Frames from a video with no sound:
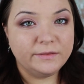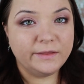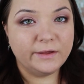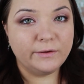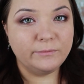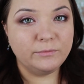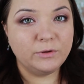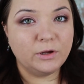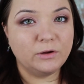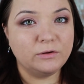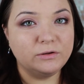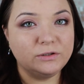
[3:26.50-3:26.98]

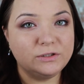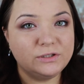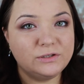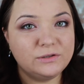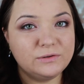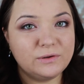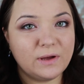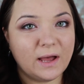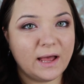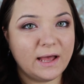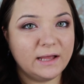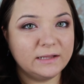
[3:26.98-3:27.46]
Now I'm going
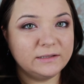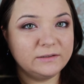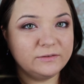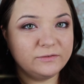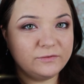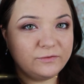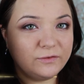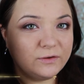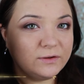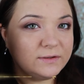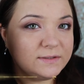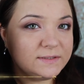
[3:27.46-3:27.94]
to add
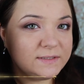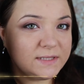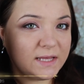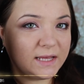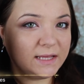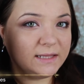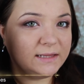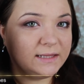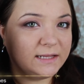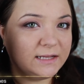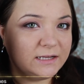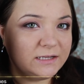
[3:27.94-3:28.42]
false
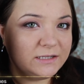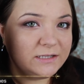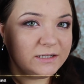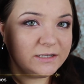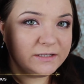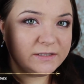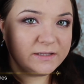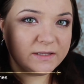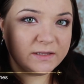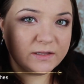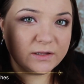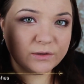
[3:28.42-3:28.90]

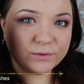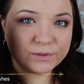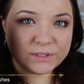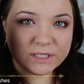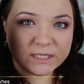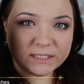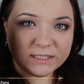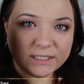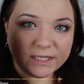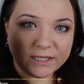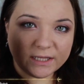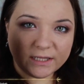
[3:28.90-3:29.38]
eyelashes and those
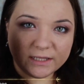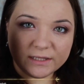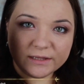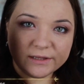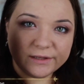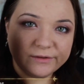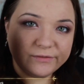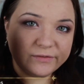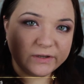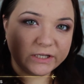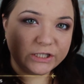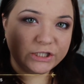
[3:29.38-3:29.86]
are the
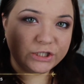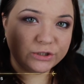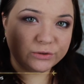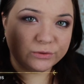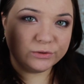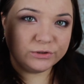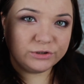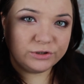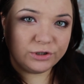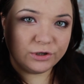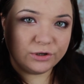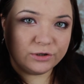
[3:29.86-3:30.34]

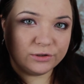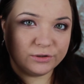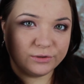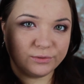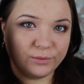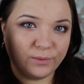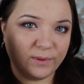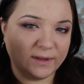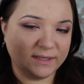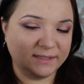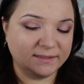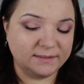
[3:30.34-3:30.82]
individual
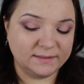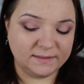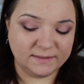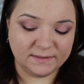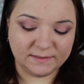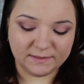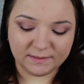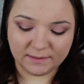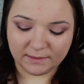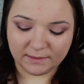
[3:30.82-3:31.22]
short ones.